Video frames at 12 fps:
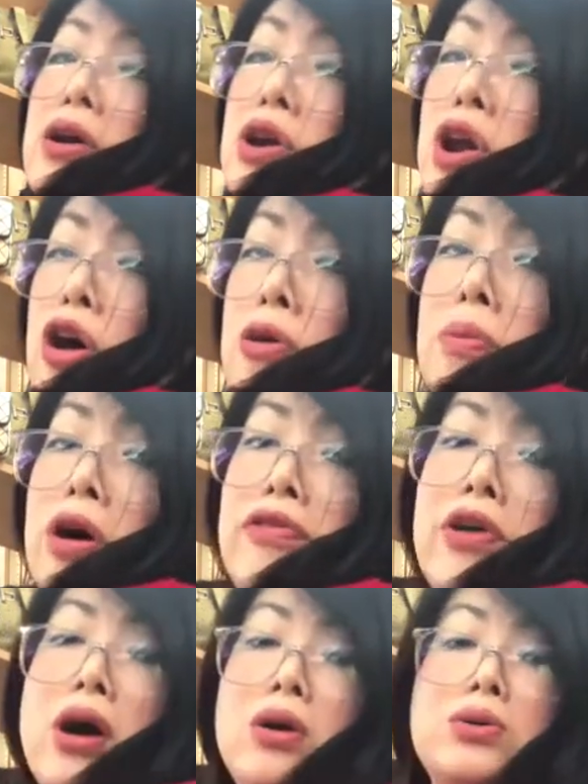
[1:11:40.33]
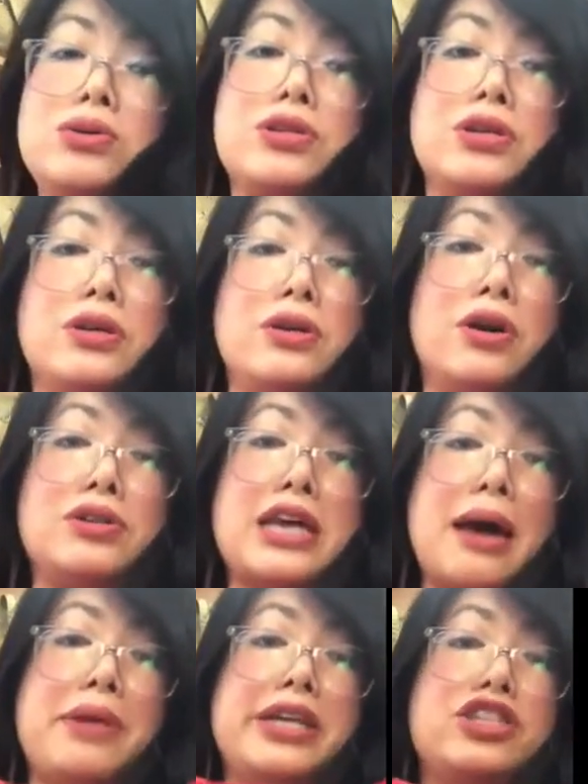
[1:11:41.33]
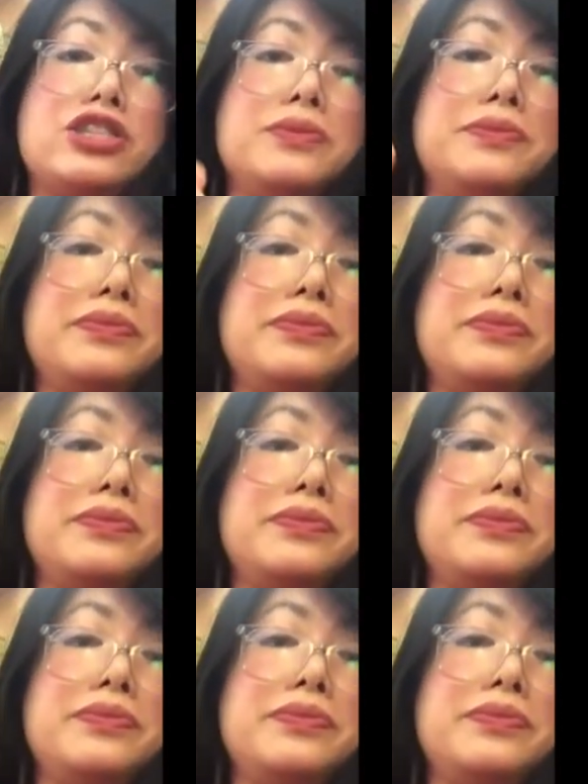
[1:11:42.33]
no moth holes or damage